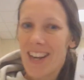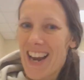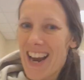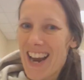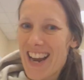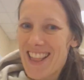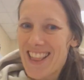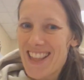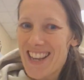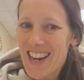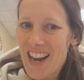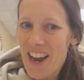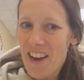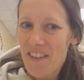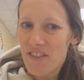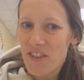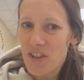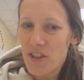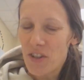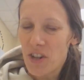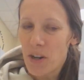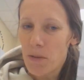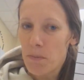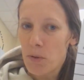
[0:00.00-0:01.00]
And then
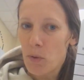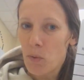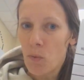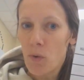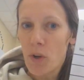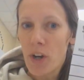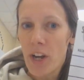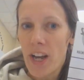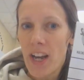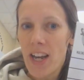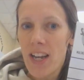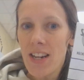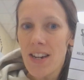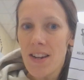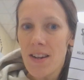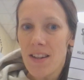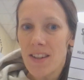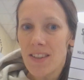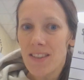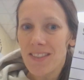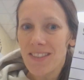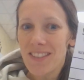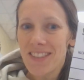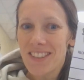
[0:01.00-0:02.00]
after number 1,
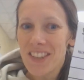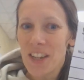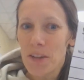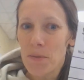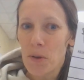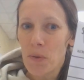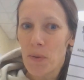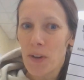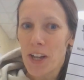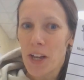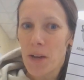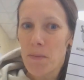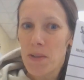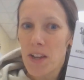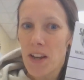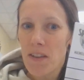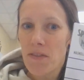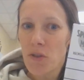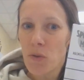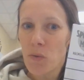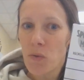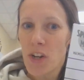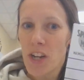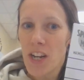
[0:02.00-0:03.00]
tell me what comes
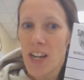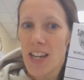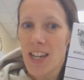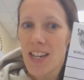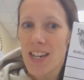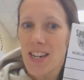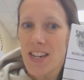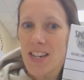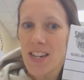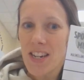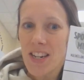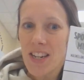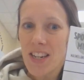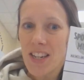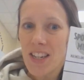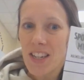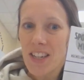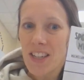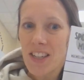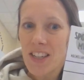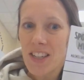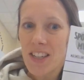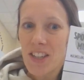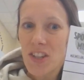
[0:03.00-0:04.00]
after 1?
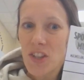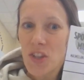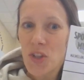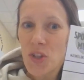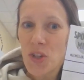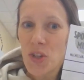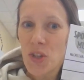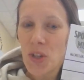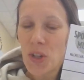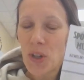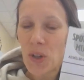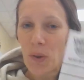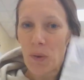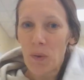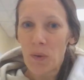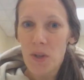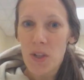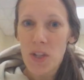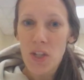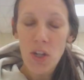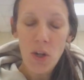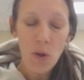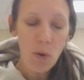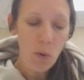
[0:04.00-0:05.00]
2.
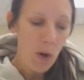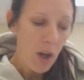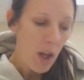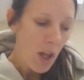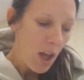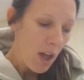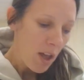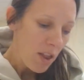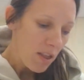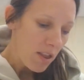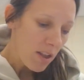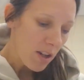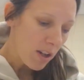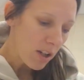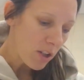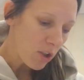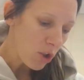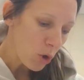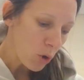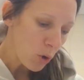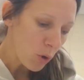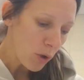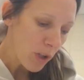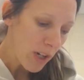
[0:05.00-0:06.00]
So the
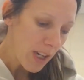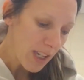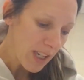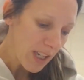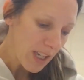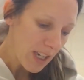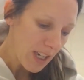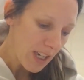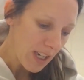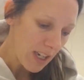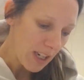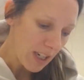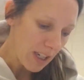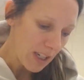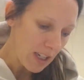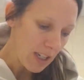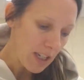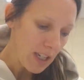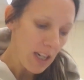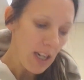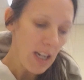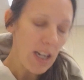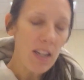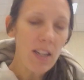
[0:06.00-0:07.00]
trick here
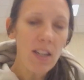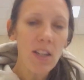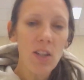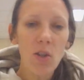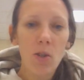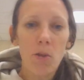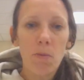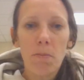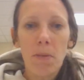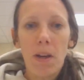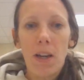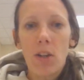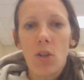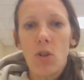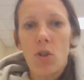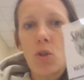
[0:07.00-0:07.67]
is to make